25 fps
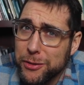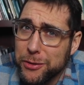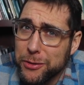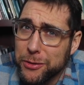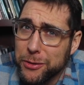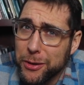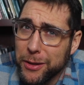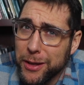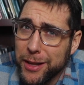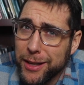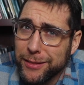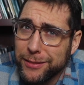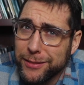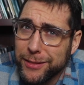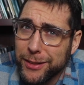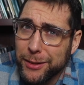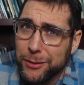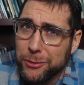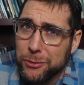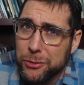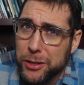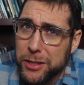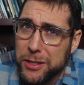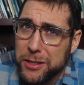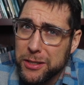Did you not? You
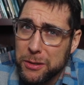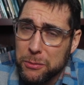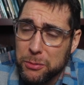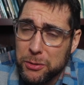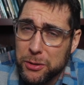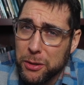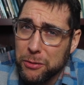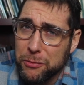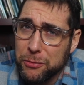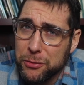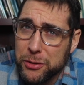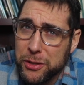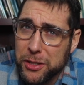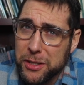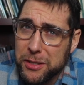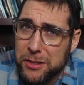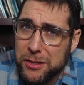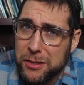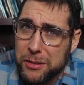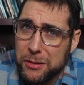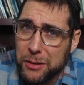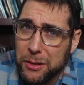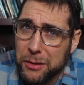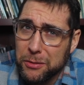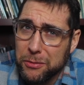know, Jesus, it was good for
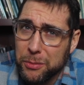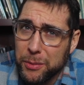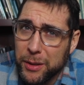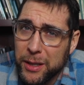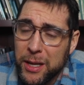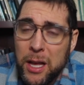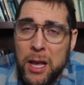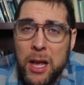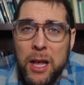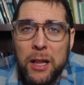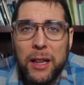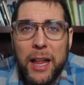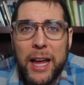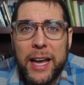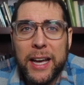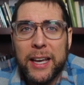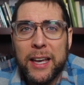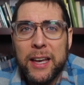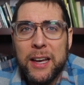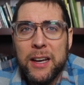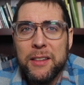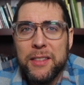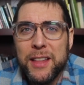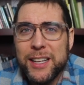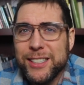Jesus, good for me.
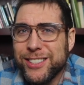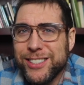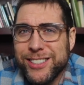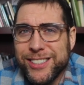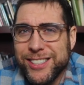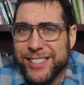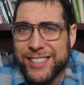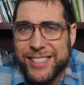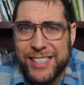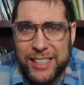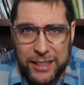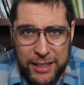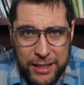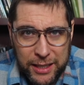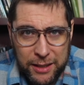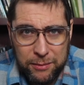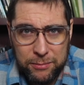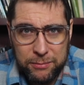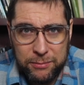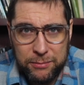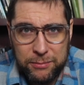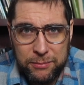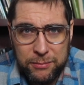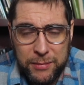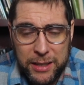Like, that's just silly.
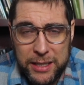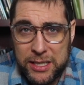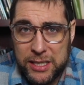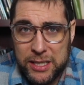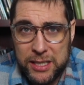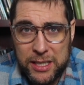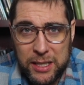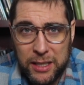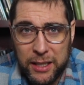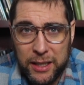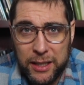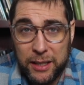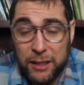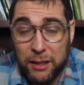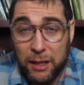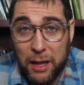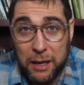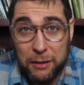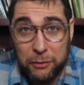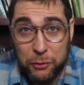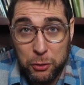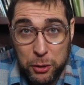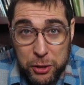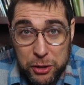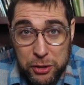It's silly. And a
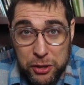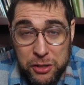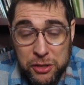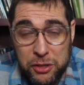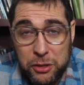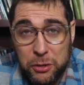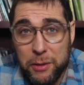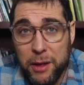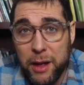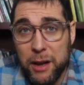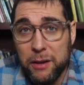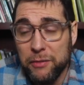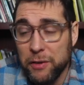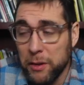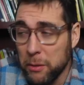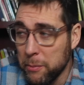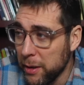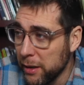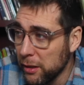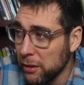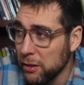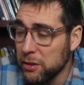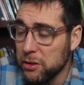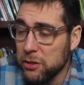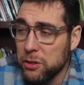lot of Christians do that,
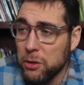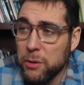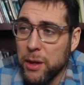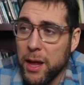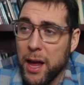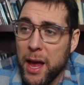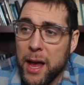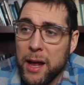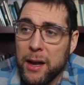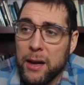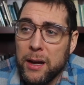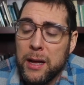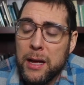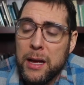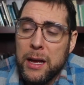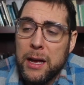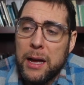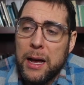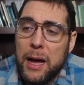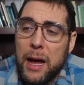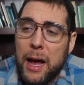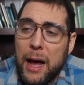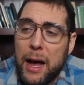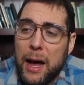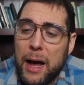fundamentalists do that.
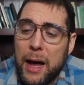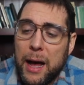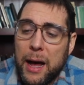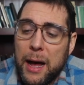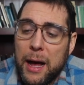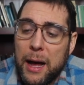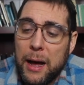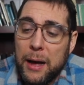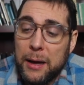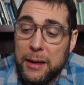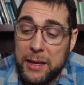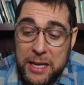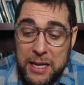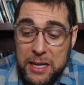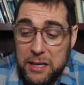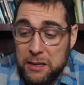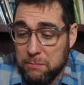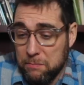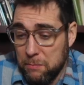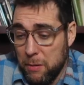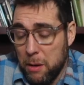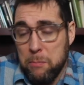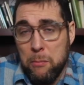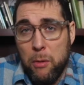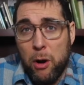Uh,
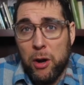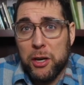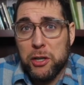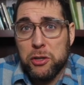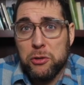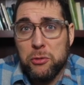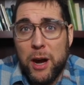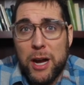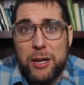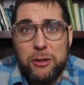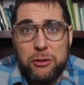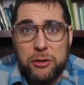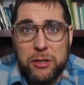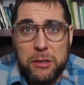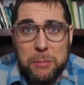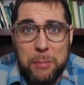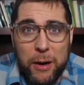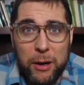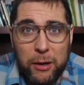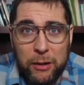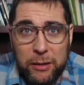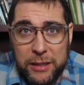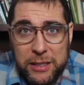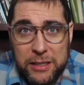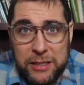he, Marcus Rogers,
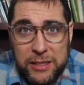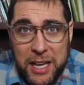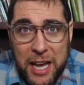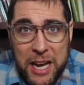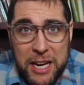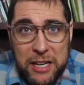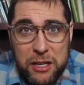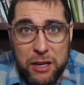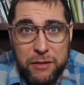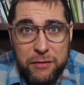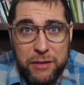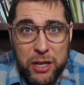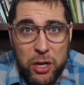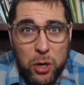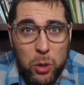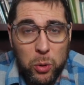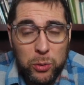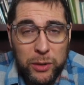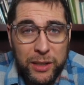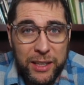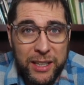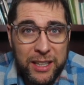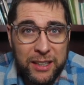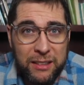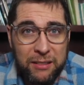apparently is KJV
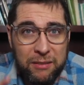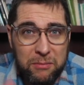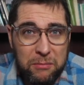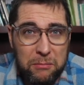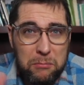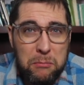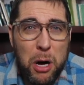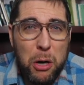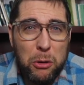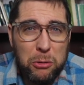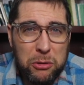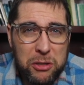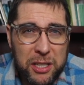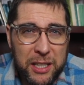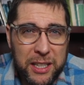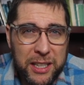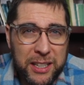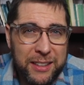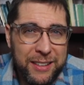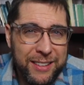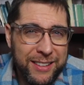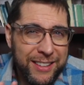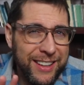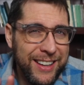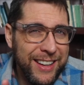only,
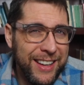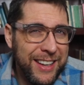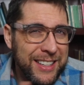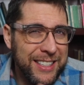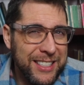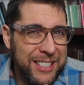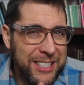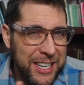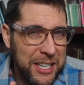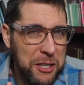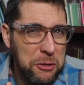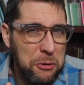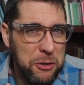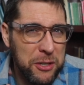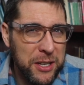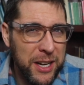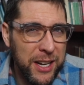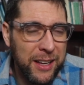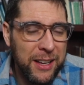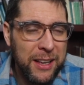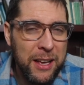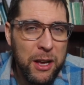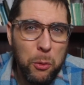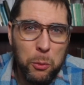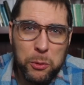mostly. It's
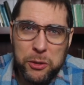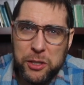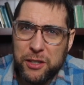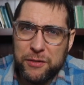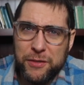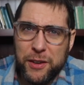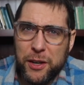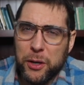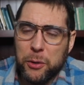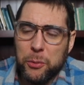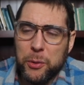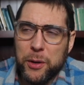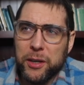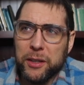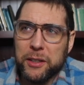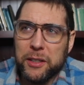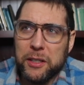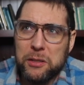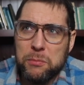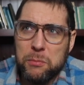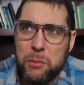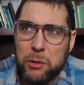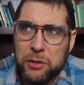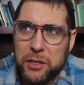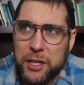interesting, which is very weird
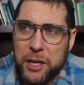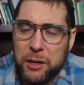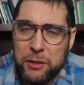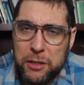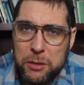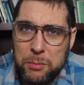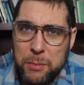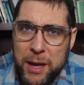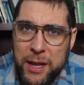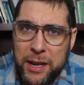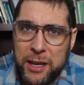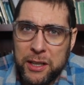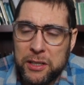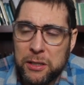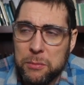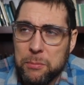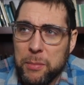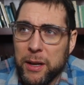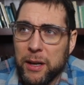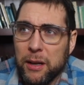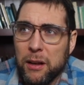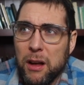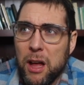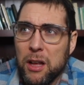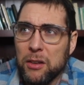because most charismatics and
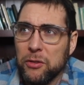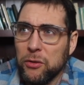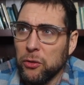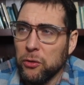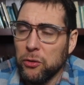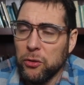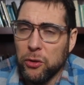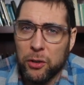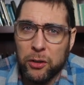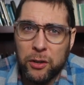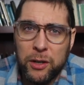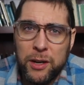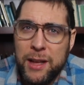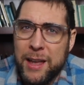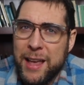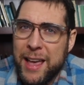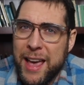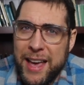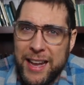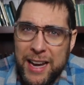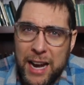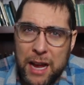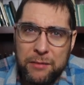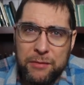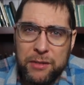Pentecostals are
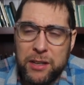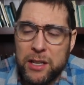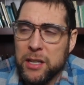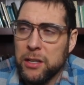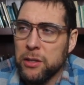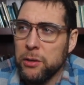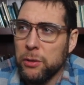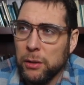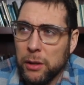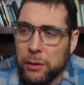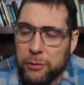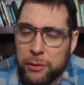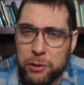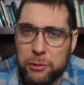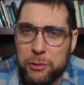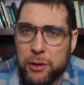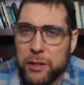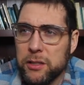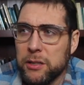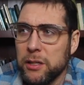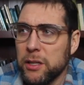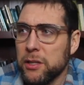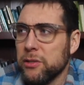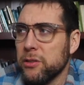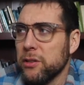NIV, New Living
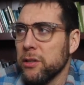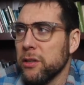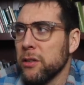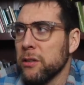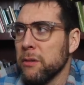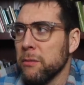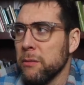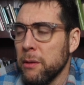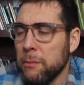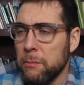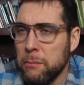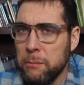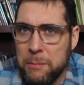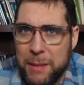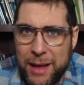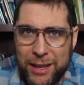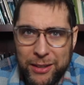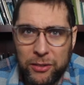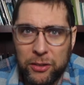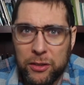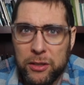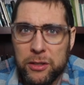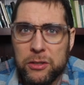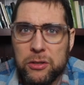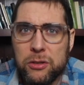Translation,
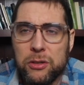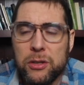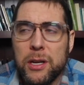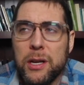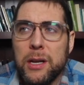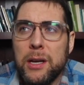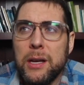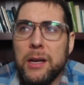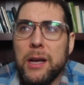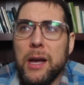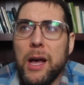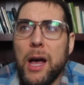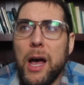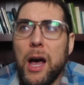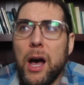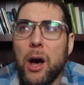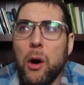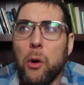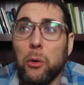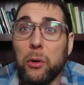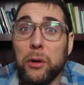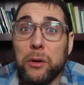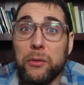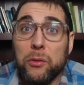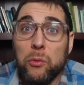message, uh,
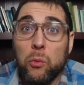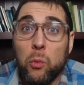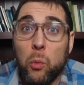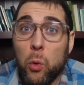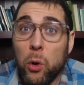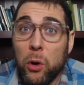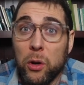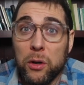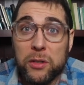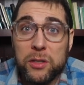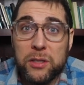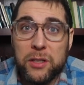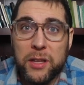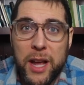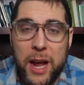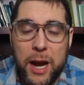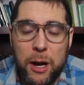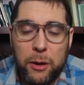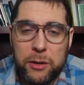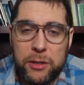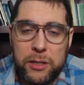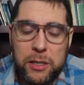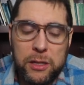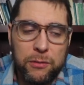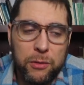or even worse, the
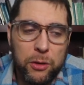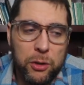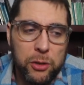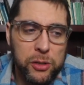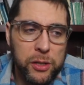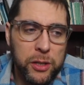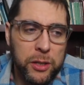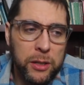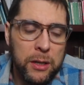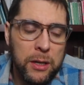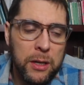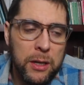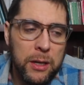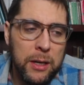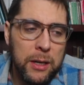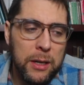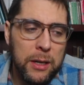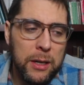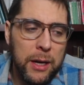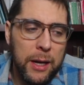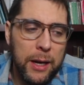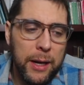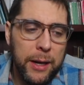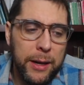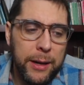heresy version.
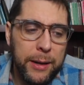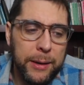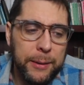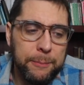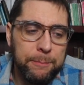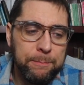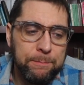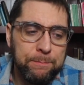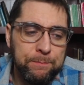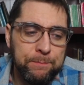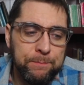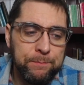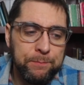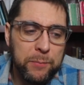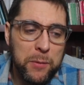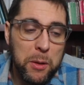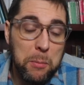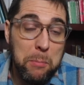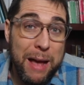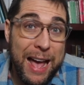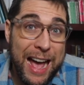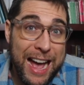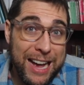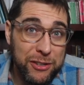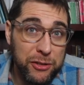Um,
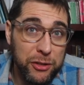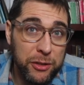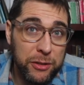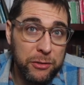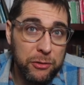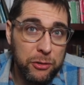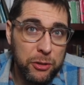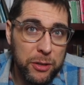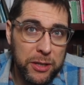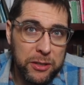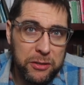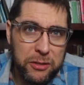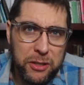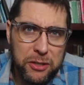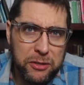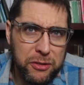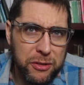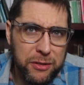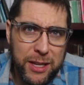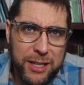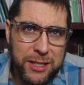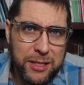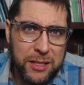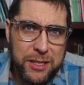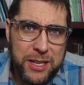the Passion
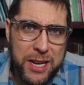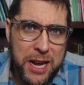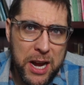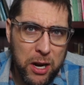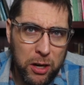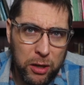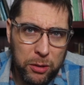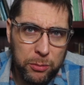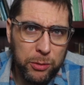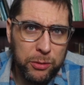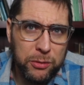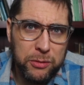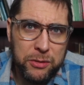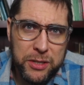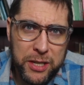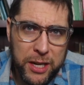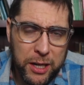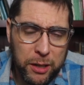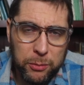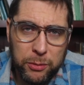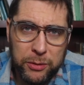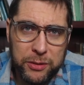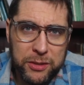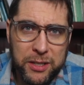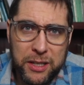translation. That's a terrible,
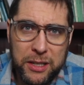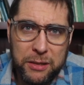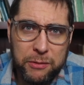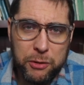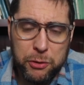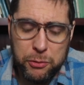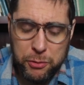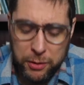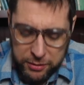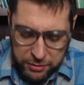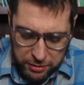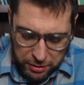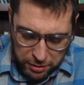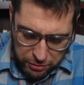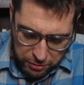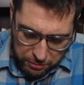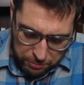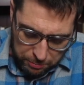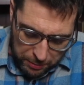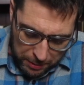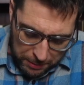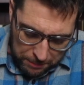terrible. It's not even translation.